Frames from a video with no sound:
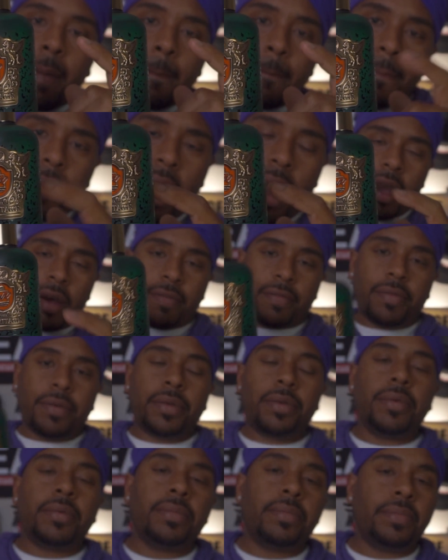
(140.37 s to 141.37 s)

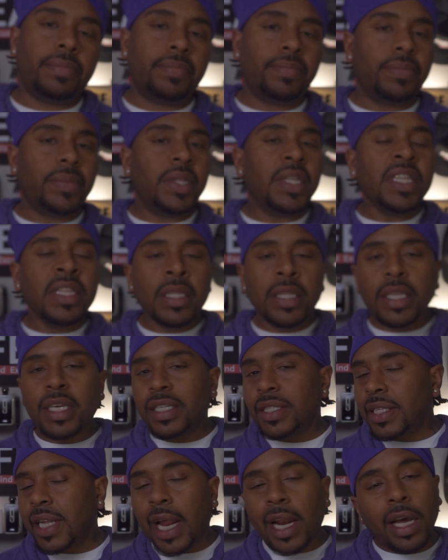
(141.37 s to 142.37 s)
Parfum.
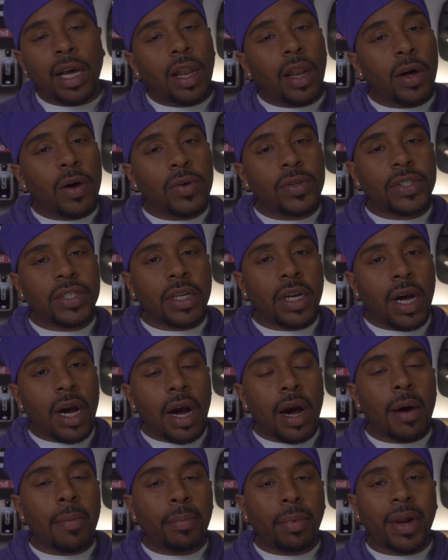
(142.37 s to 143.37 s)
It's not a clone to the
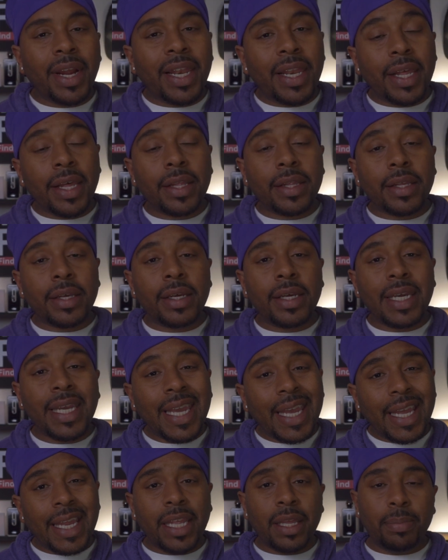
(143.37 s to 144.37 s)
Ombre leather
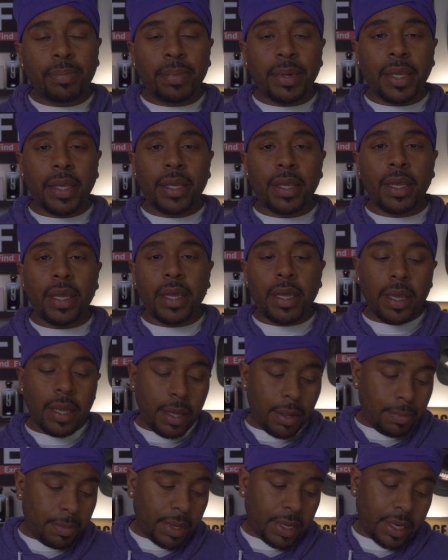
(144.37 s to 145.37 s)
EDP,
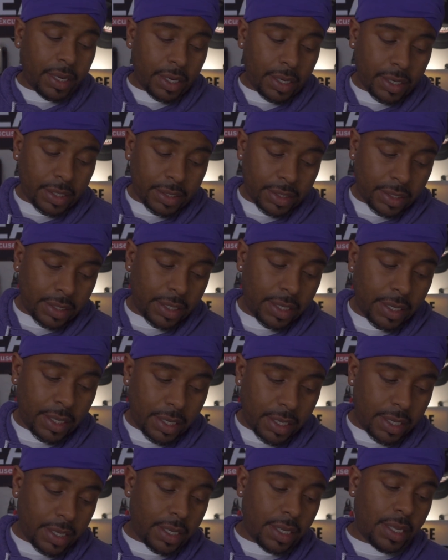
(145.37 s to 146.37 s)
because
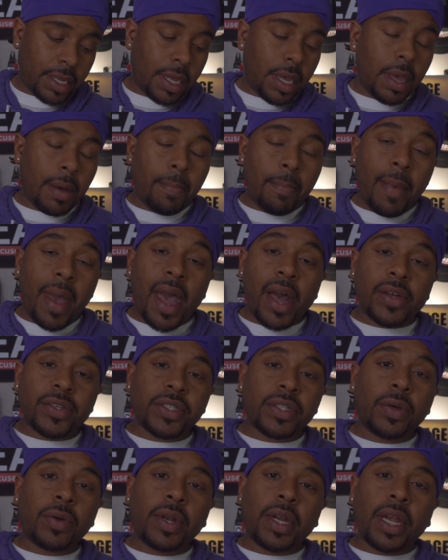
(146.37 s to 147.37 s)

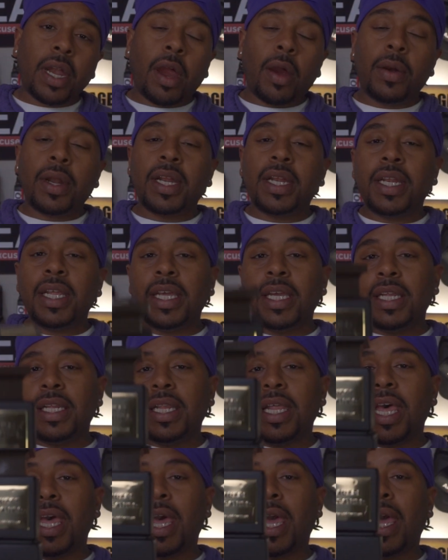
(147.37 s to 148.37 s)
Milestone and already did
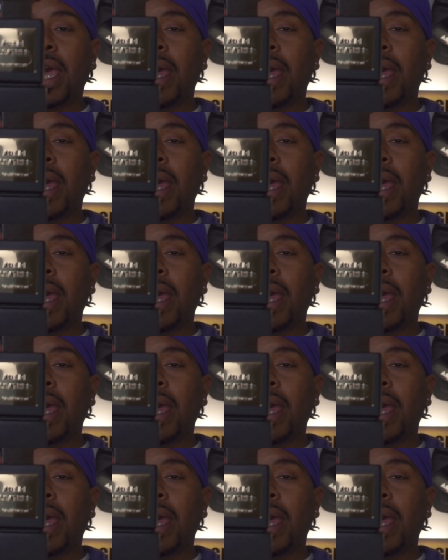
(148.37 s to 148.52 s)
that